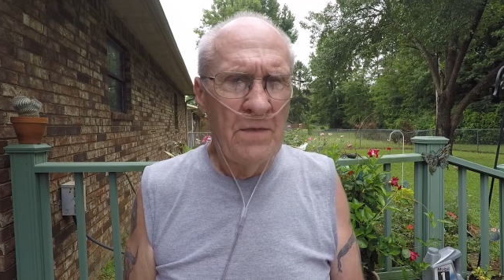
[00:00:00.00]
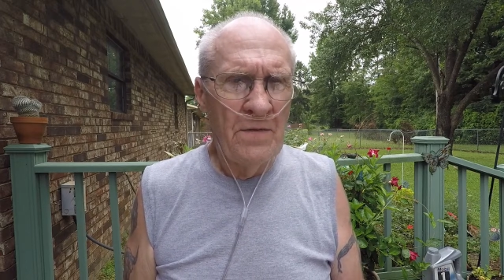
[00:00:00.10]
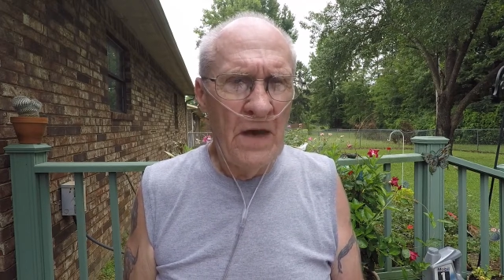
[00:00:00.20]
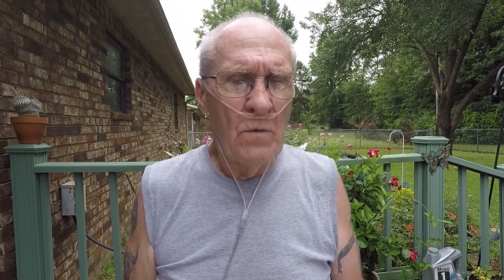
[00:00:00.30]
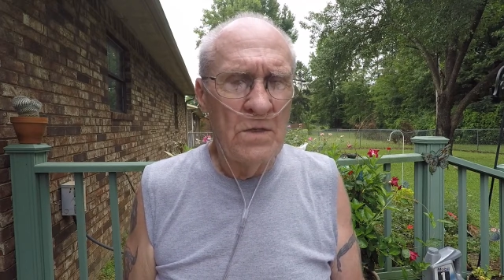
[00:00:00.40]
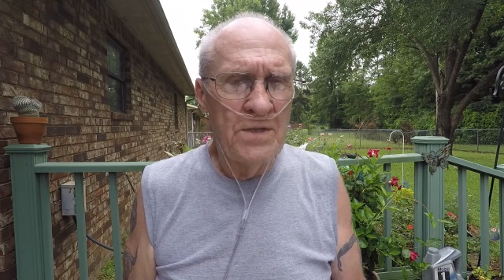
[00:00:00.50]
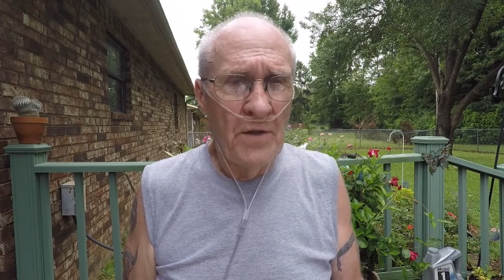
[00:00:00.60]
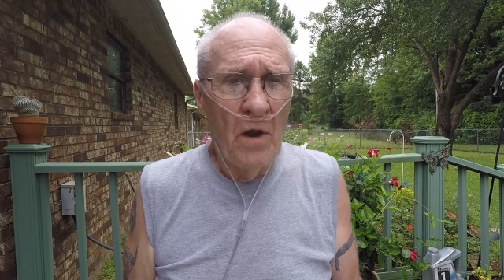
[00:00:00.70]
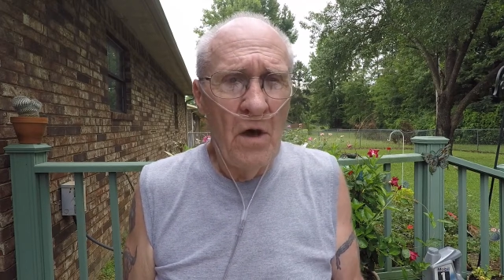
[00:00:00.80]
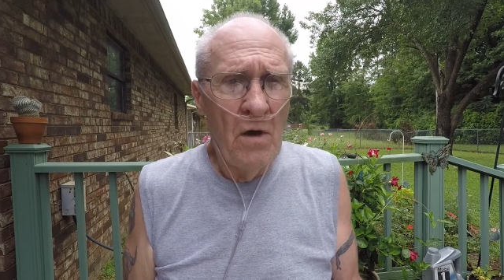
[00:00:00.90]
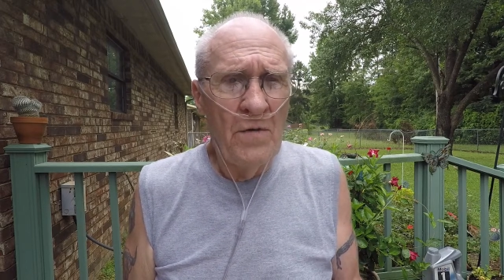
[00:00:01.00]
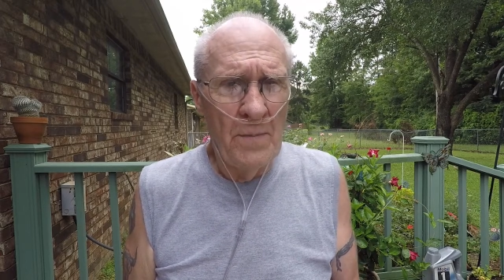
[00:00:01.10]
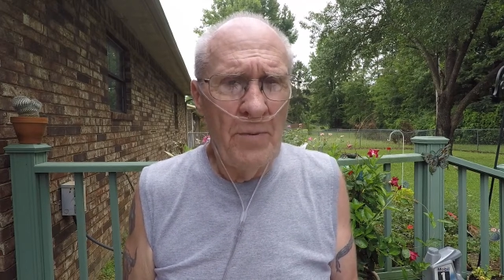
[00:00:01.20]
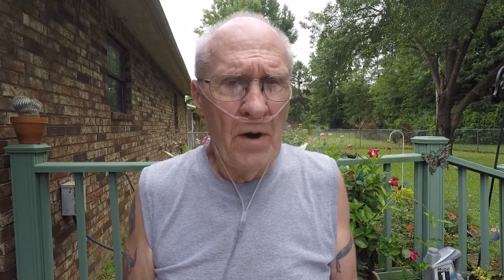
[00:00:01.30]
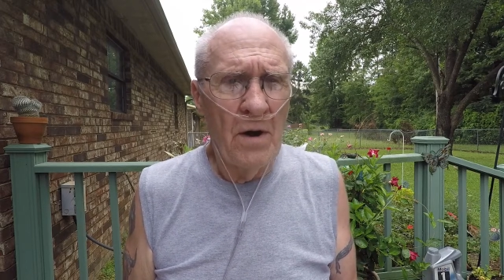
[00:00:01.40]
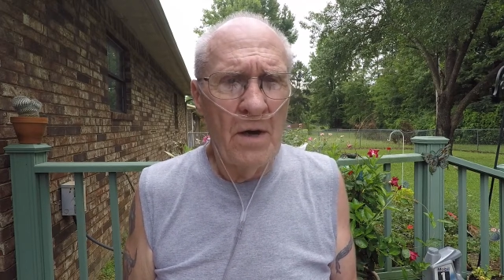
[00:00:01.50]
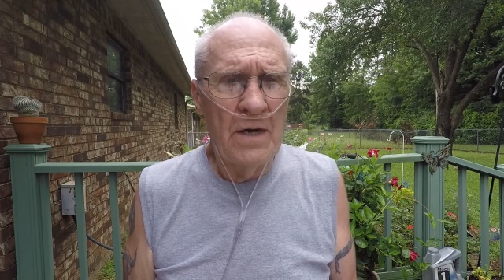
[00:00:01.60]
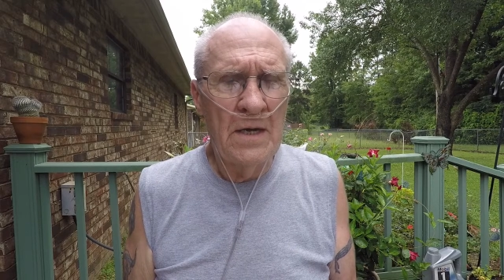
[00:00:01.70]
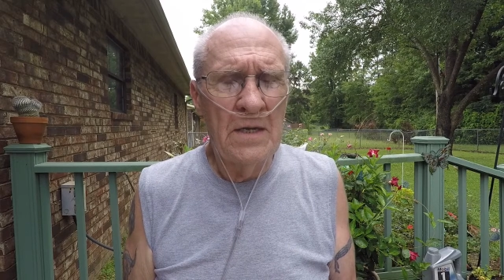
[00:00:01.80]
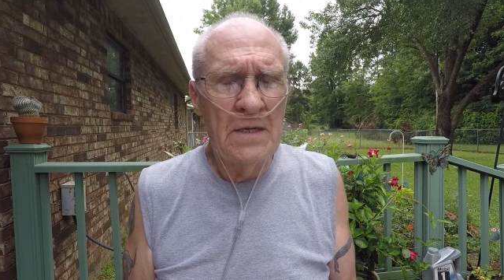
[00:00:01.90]
That was the law of the park.
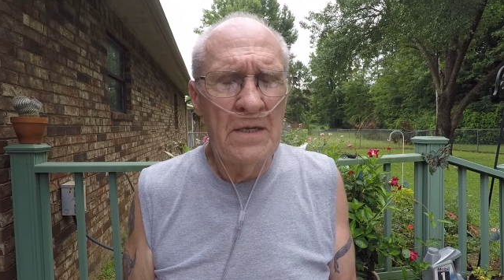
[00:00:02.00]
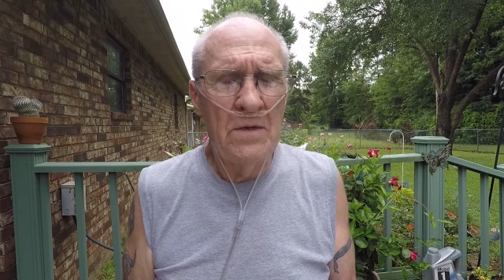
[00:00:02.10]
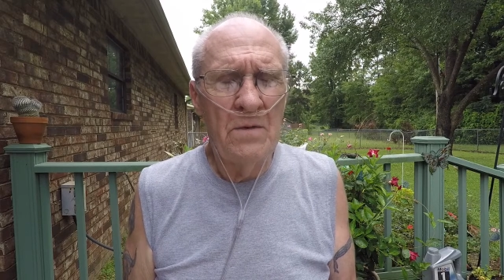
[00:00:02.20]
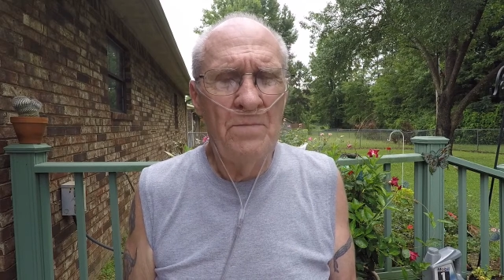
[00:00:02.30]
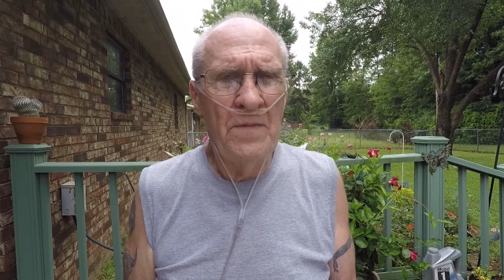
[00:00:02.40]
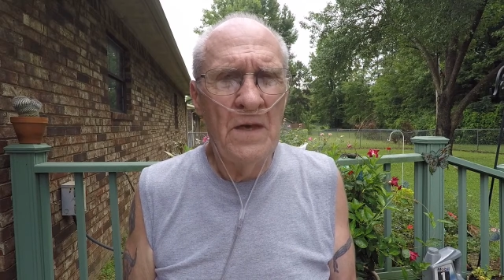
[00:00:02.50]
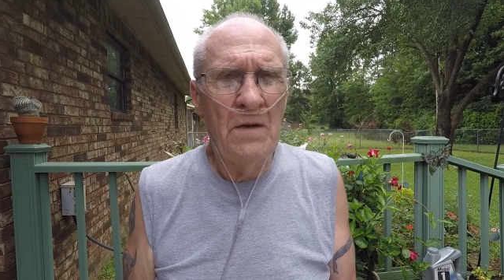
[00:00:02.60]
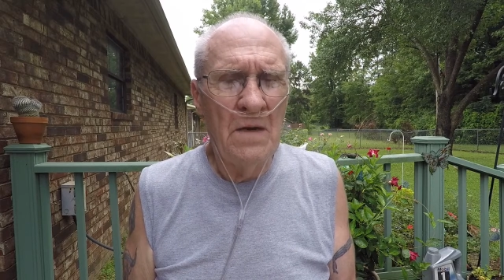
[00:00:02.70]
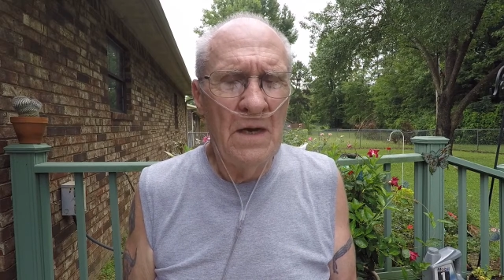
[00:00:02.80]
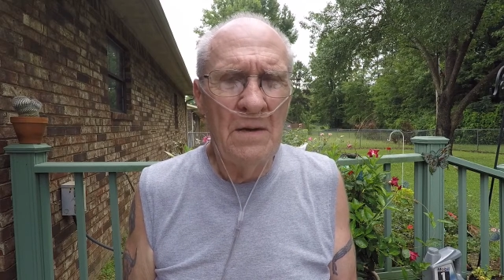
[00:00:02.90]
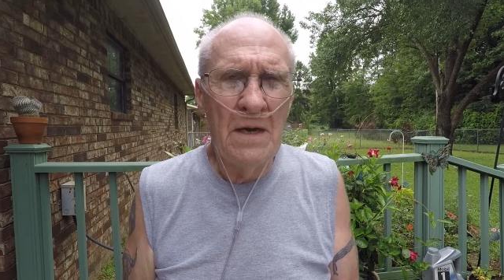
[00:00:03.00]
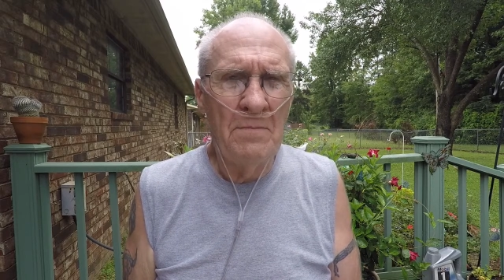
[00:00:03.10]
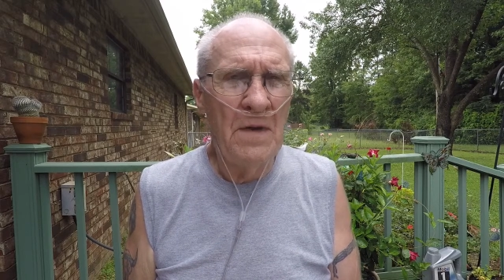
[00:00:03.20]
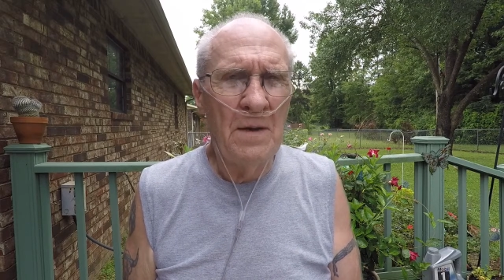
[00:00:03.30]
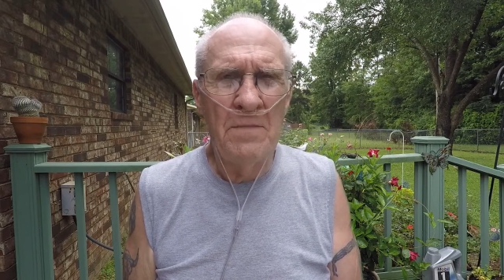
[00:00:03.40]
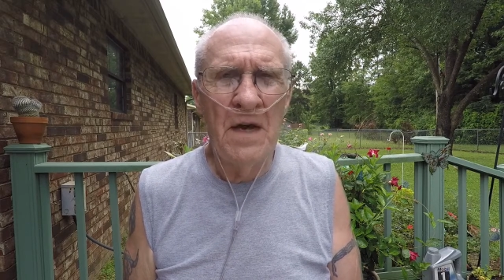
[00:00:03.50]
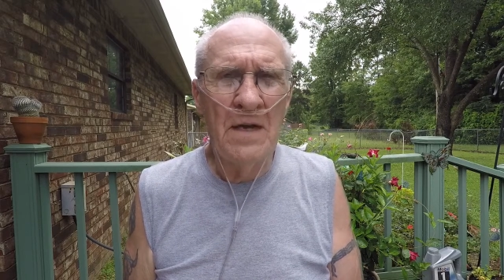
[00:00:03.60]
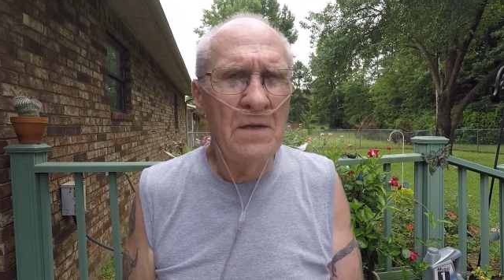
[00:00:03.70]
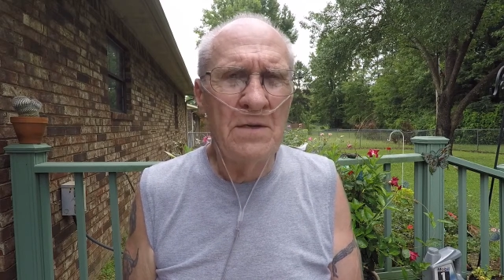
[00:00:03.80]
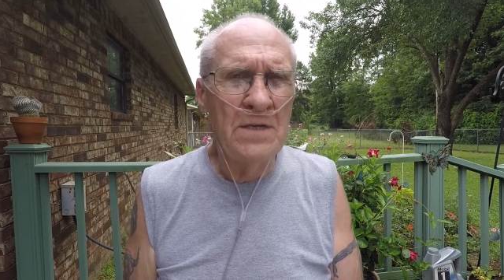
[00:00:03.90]
So, you know, I'm not
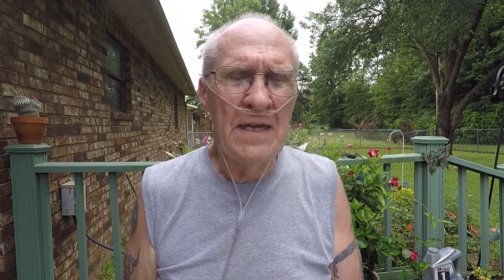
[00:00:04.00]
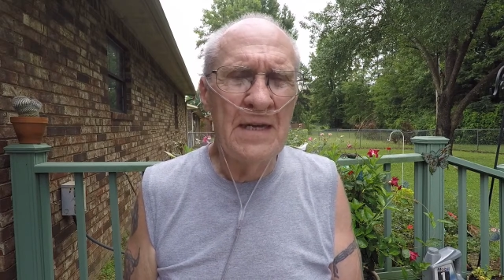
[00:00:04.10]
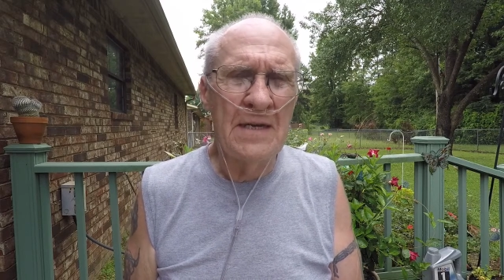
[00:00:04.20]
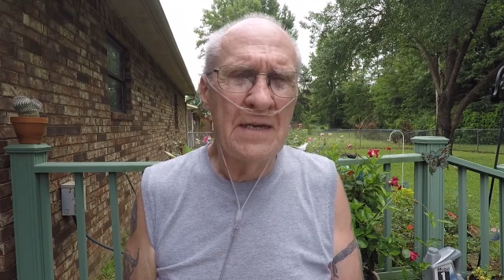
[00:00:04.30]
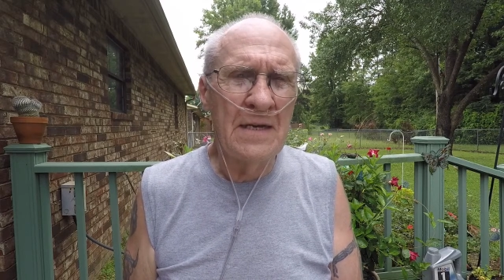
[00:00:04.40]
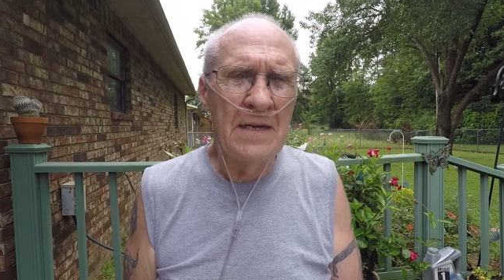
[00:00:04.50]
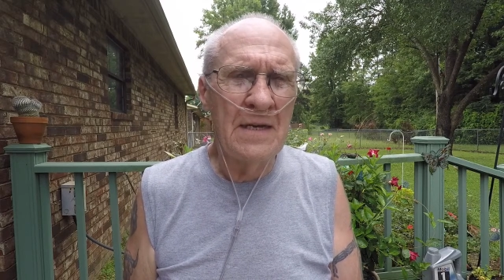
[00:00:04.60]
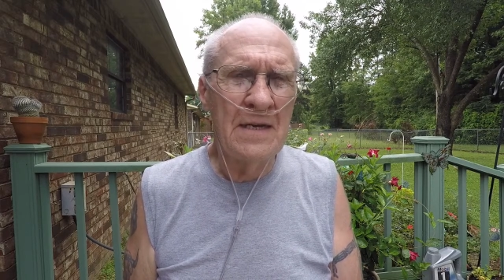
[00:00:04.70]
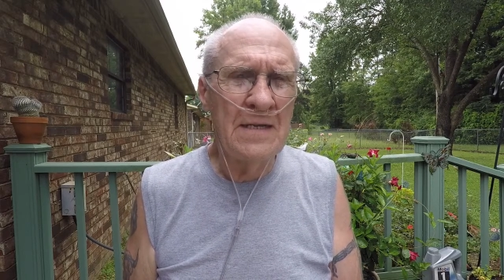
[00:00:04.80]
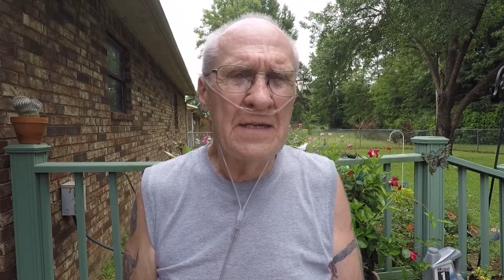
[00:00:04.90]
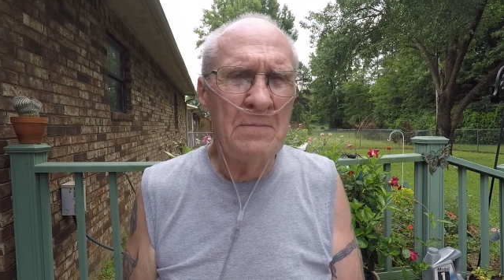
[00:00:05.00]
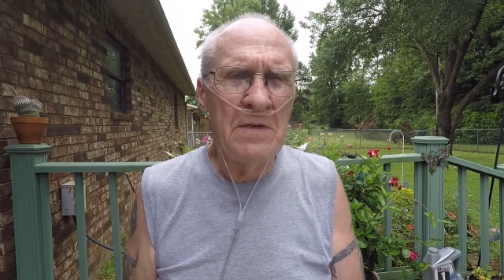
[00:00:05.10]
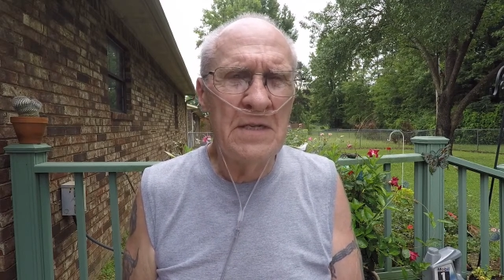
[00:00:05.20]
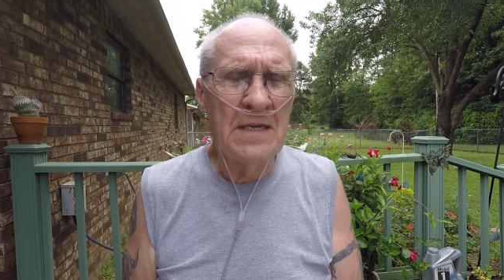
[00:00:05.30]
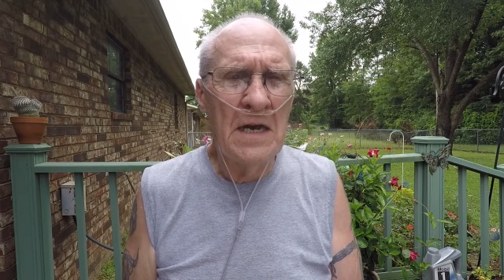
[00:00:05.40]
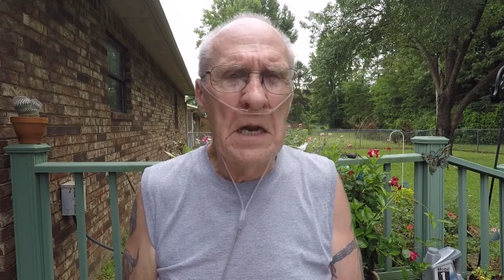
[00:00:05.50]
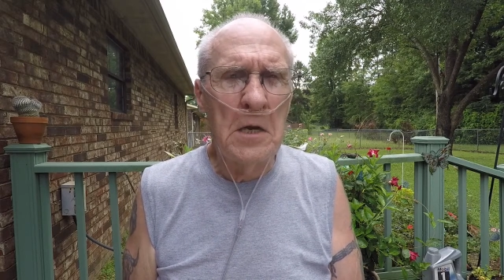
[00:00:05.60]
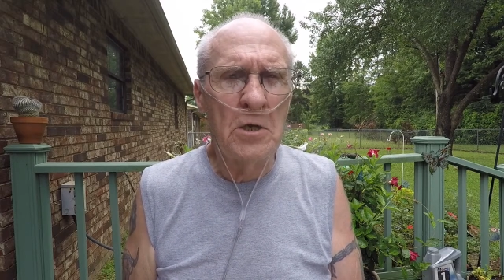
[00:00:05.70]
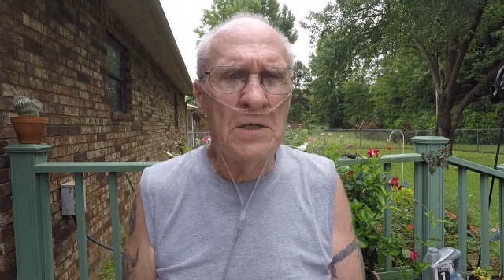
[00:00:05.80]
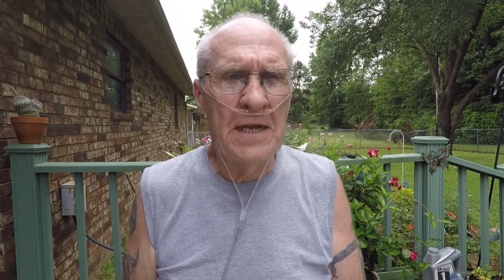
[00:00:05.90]
understanding. I guess I'm just not
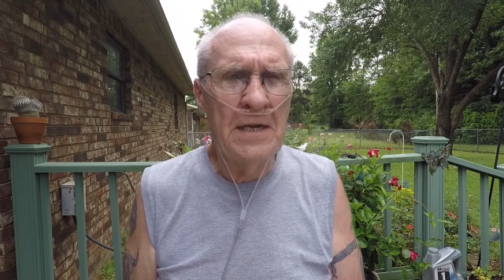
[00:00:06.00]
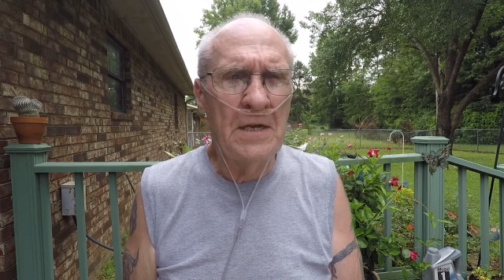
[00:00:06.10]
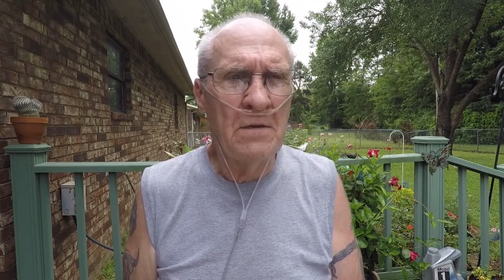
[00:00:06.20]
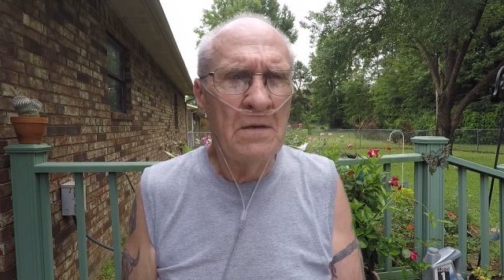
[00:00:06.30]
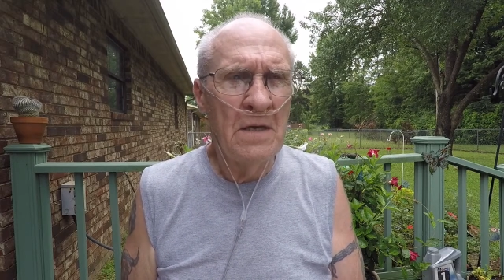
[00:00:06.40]
understanding